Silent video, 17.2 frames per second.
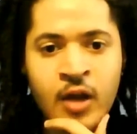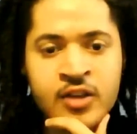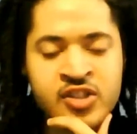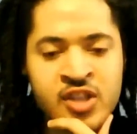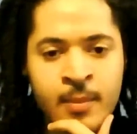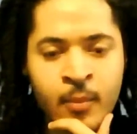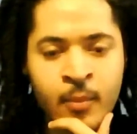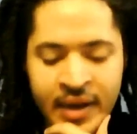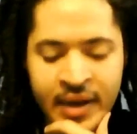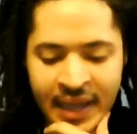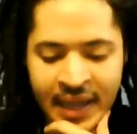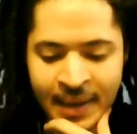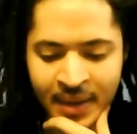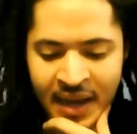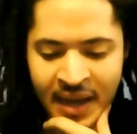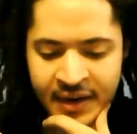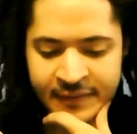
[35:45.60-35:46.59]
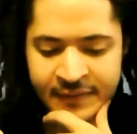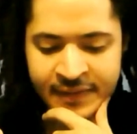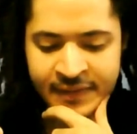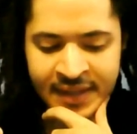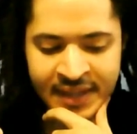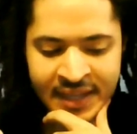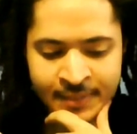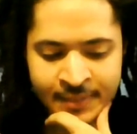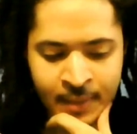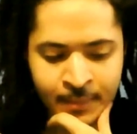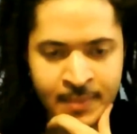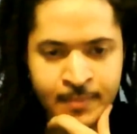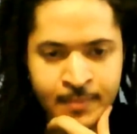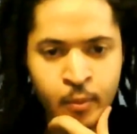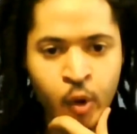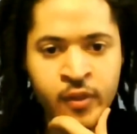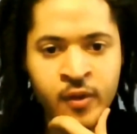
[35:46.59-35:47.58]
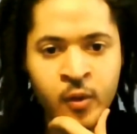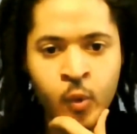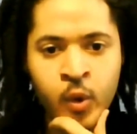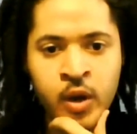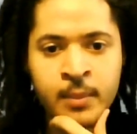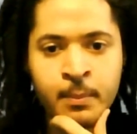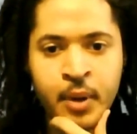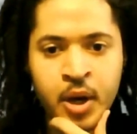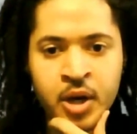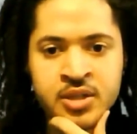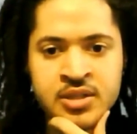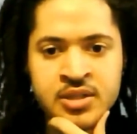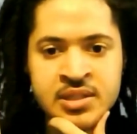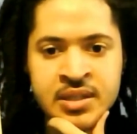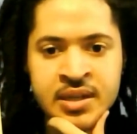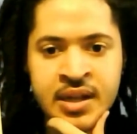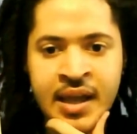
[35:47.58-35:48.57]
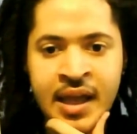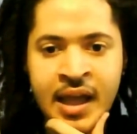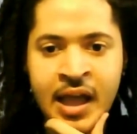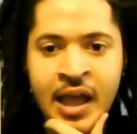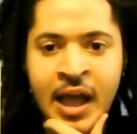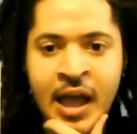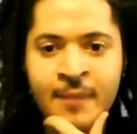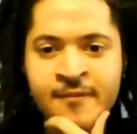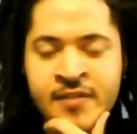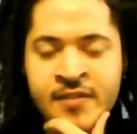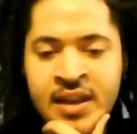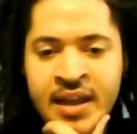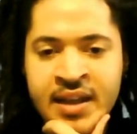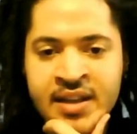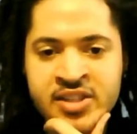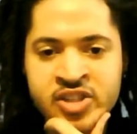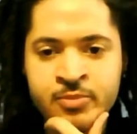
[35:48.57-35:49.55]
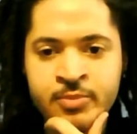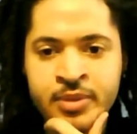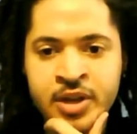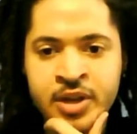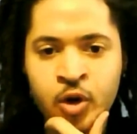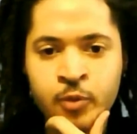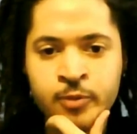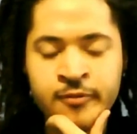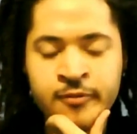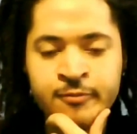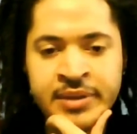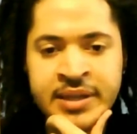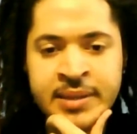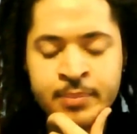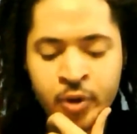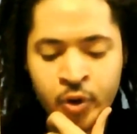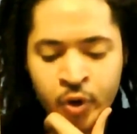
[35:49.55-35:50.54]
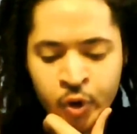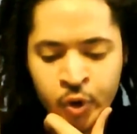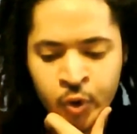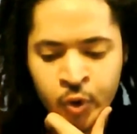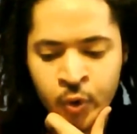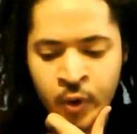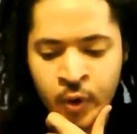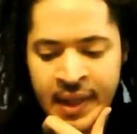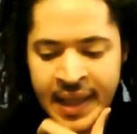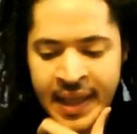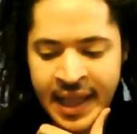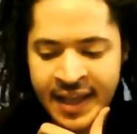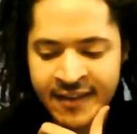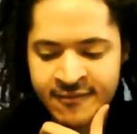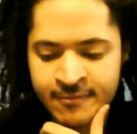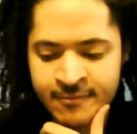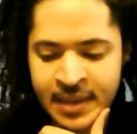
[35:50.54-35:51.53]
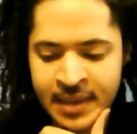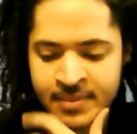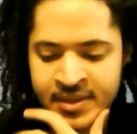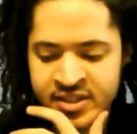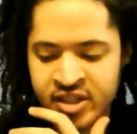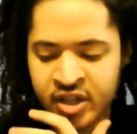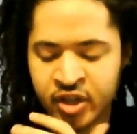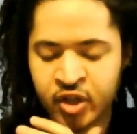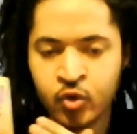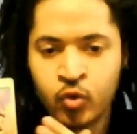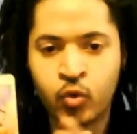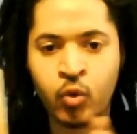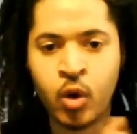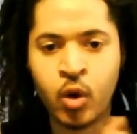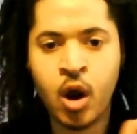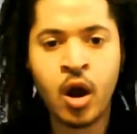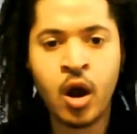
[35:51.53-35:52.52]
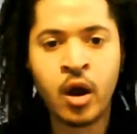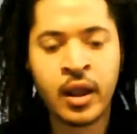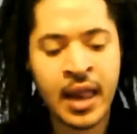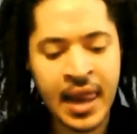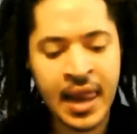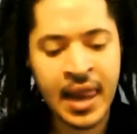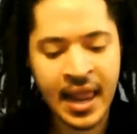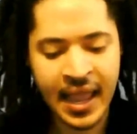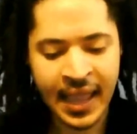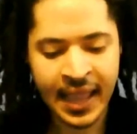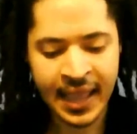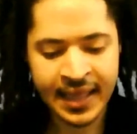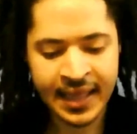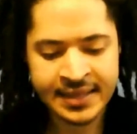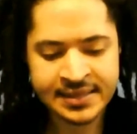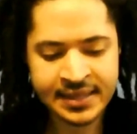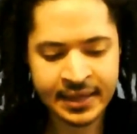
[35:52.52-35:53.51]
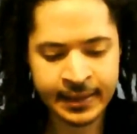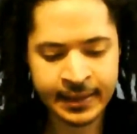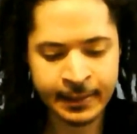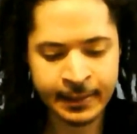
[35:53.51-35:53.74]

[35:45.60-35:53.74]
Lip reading: someone, and I'm kind of feeling like it may be more than one person. I'm feeling like it's been a group of people who have maybe done you wrong, and